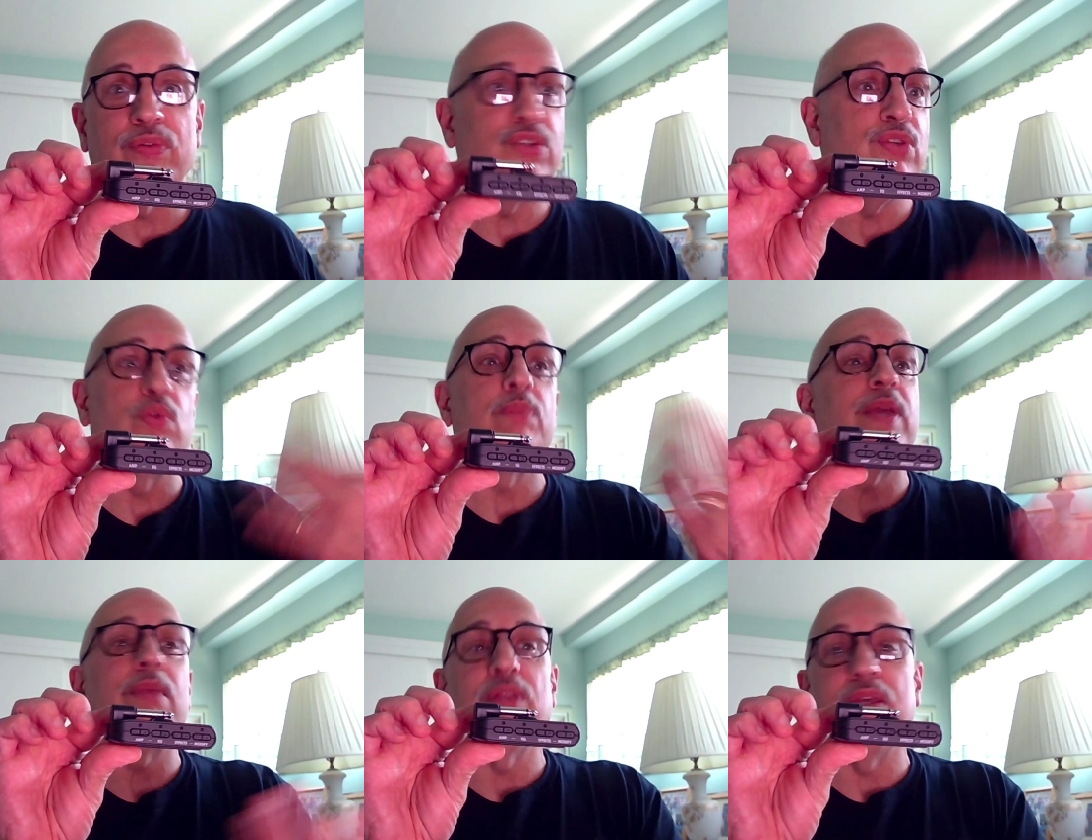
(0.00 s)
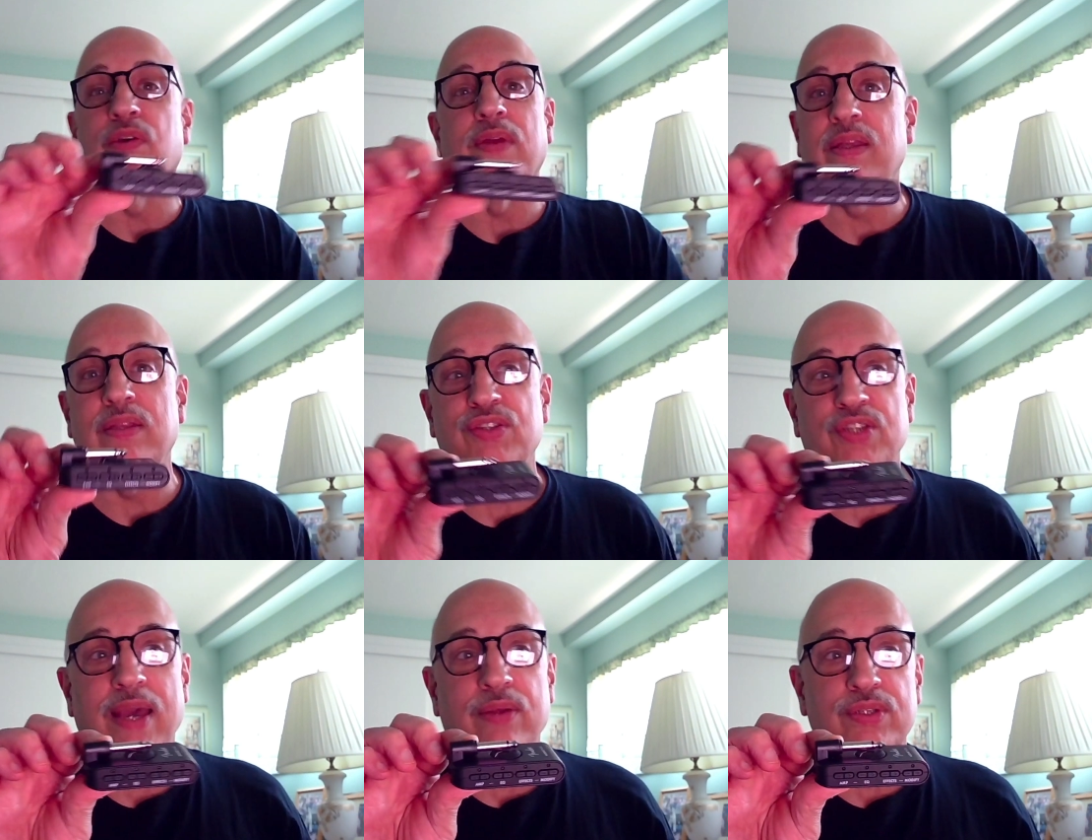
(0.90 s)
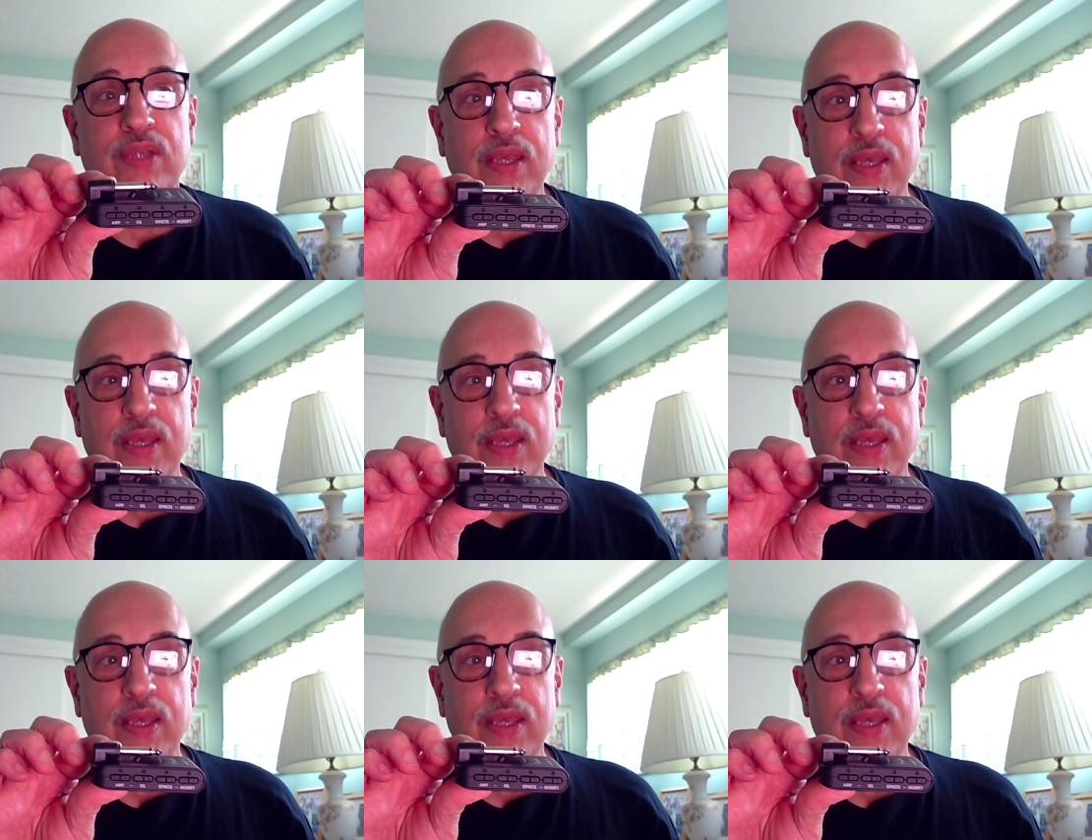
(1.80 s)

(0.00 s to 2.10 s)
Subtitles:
you wouldn't be able to hear any of these sounds.